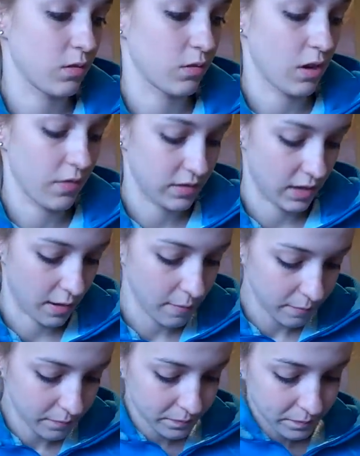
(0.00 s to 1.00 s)
so they're all the same.
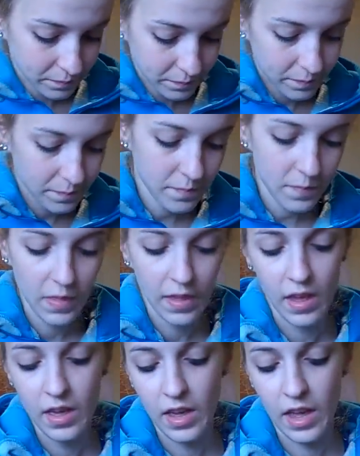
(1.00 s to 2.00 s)

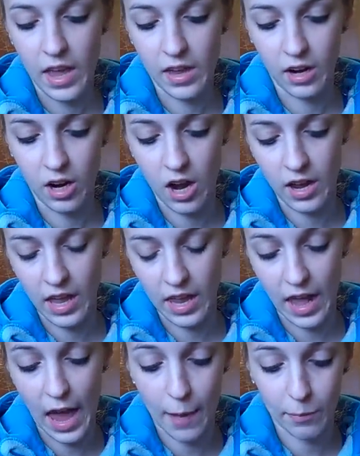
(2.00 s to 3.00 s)
And I got
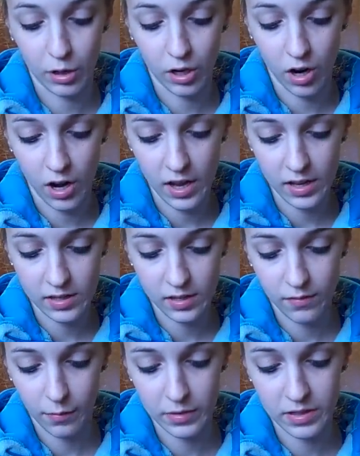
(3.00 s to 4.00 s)
an apricot
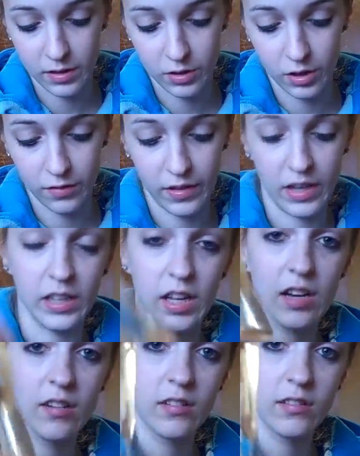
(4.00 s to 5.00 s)
from the Signature
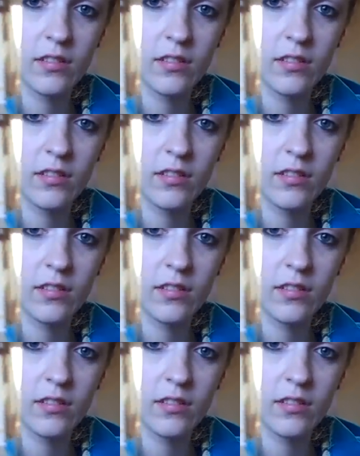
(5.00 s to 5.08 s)
Vanilla